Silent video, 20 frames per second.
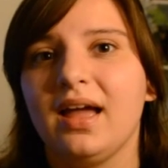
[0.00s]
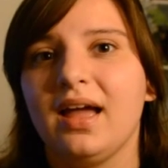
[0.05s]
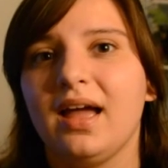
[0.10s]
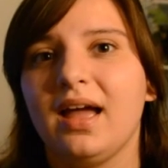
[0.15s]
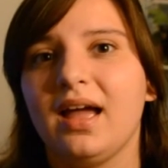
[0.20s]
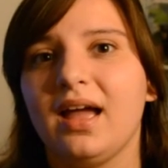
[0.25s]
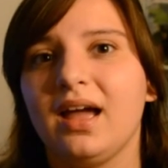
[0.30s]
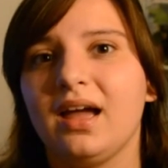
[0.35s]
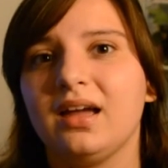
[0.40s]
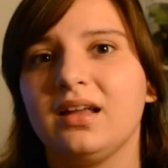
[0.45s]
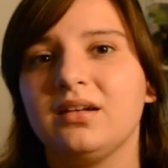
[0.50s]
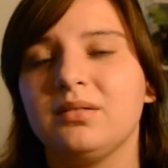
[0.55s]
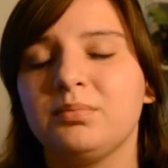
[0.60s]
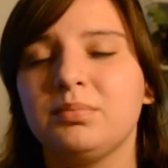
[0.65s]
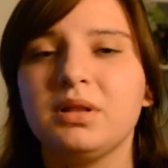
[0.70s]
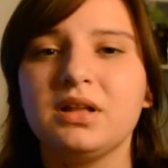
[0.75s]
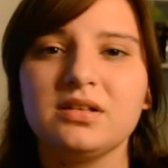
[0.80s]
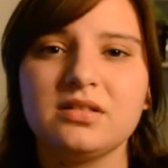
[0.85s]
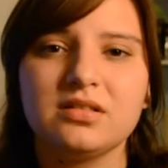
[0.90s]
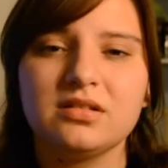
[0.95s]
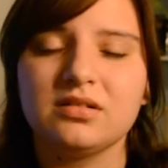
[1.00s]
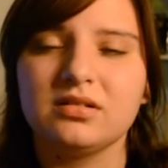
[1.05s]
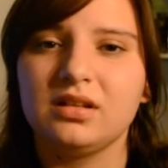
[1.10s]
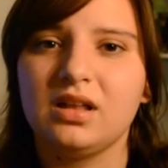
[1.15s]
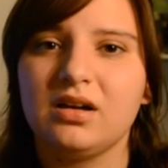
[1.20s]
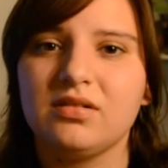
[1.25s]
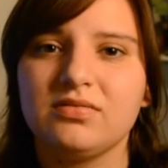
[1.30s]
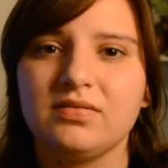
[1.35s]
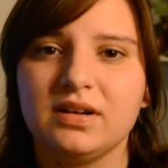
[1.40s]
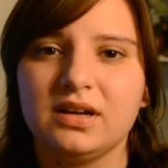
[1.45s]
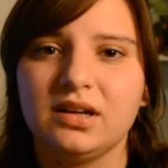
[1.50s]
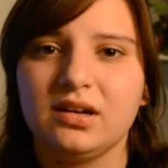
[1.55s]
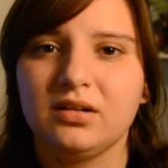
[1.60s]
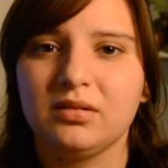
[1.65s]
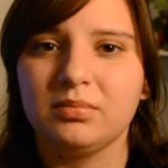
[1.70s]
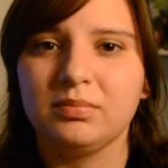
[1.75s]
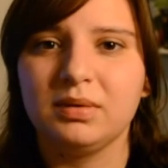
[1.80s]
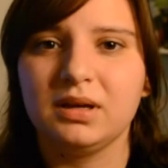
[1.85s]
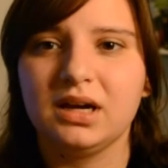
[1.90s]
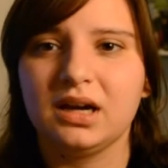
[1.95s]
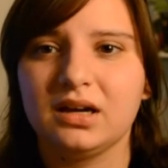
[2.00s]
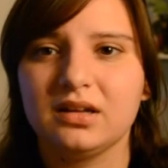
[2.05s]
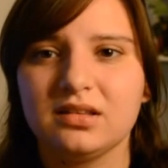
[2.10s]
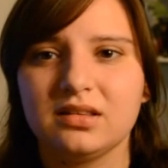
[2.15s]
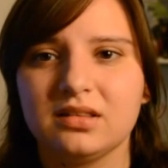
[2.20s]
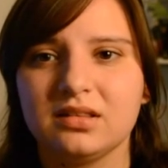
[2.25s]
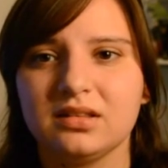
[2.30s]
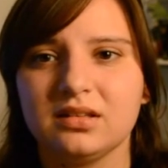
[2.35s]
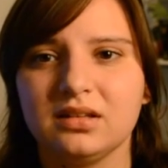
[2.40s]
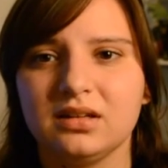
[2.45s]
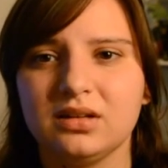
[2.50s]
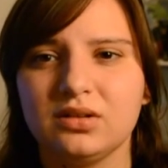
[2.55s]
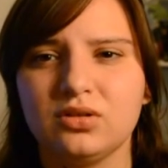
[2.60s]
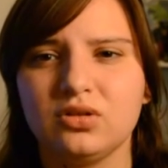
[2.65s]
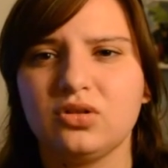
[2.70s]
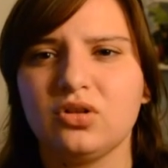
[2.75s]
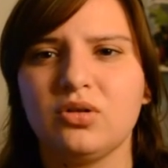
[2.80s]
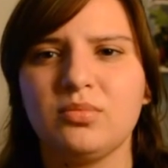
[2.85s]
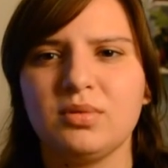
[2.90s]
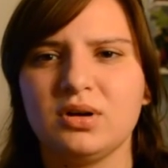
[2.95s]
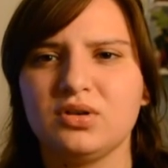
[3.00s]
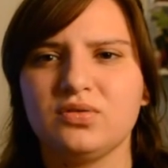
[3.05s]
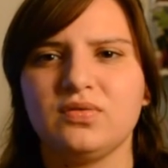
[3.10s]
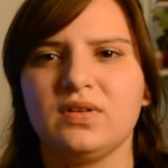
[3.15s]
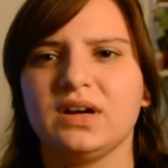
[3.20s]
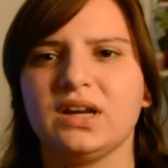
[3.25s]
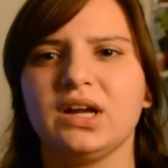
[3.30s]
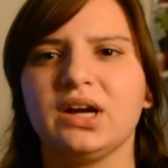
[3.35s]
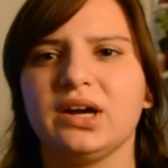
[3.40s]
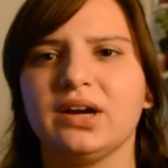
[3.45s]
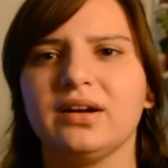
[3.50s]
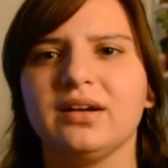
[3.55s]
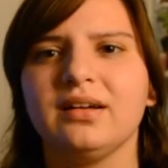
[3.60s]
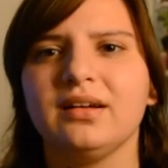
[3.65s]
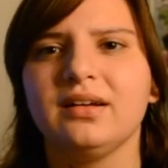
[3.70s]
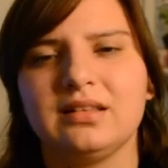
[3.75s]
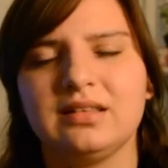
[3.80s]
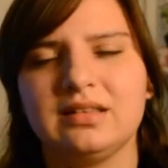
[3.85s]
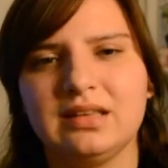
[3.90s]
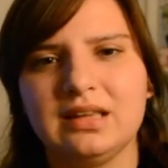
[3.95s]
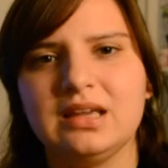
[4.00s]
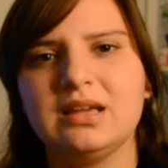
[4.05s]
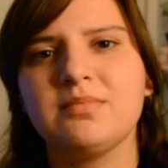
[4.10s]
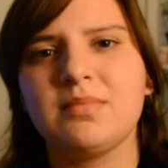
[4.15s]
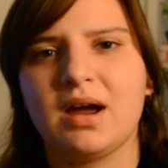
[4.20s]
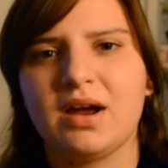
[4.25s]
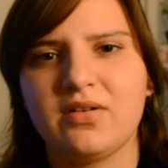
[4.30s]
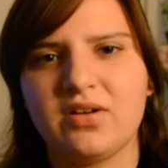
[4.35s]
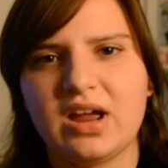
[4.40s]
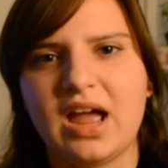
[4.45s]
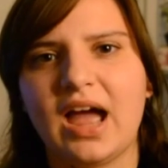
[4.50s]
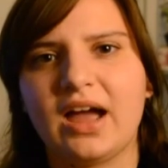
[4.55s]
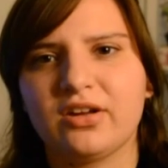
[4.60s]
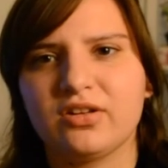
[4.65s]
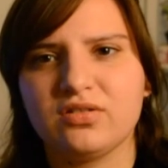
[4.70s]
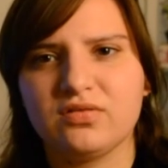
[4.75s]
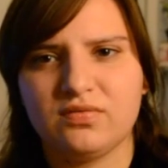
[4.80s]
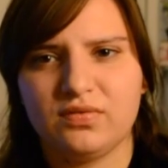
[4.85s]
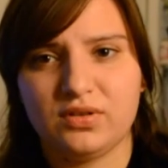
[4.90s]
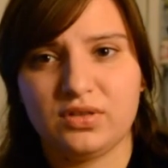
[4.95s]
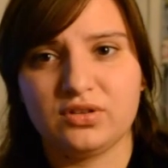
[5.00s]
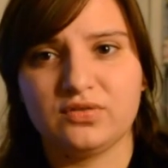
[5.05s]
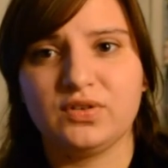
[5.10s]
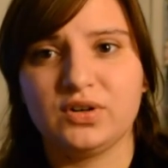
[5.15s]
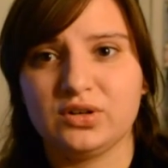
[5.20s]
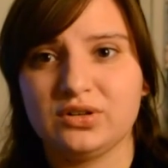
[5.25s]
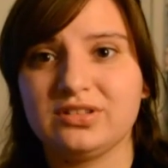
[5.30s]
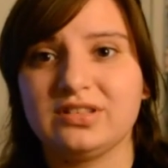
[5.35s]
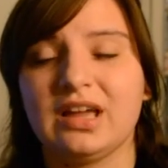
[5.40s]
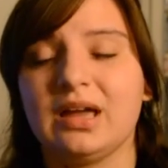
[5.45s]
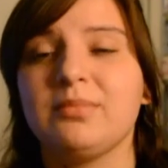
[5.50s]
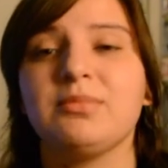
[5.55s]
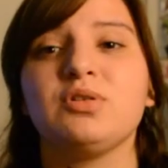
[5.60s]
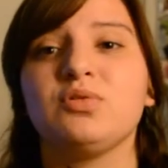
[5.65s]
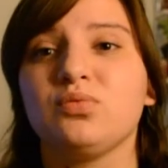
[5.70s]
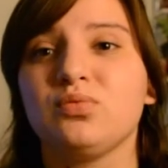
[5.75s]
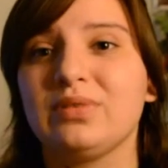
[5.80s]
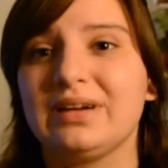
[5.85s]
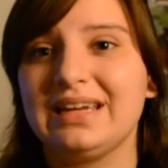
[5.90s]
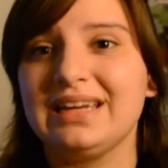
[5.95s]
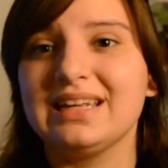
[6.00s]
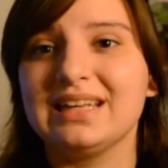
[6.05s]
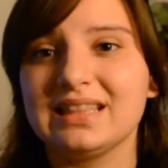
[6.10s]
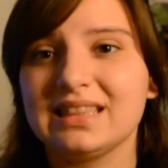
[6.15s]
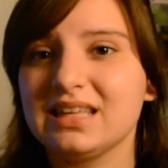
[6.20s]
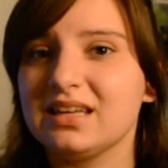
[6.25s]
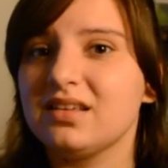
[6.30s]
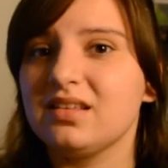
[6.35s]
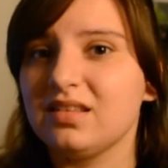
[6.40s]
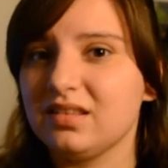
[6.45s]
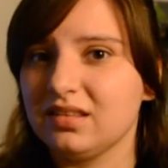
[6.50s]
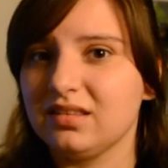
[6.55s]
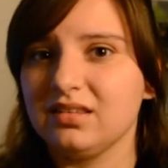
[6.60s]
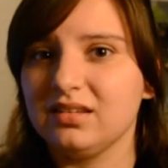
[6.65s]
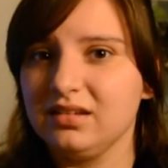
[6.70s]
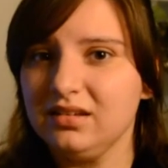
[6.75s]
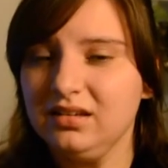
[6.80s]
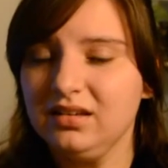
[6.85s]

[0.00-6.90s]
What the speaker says: And plus they're a lot funnier because it's so much funnier seeing my reaction for the first time at reading this.